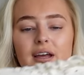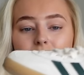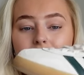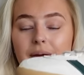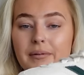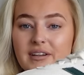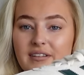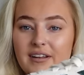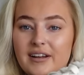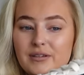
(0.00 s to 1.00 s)
in my
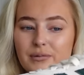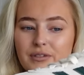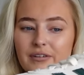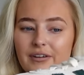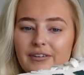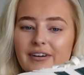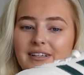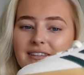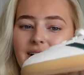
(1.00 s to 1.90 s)
opinion, think these ones are a lot nicer.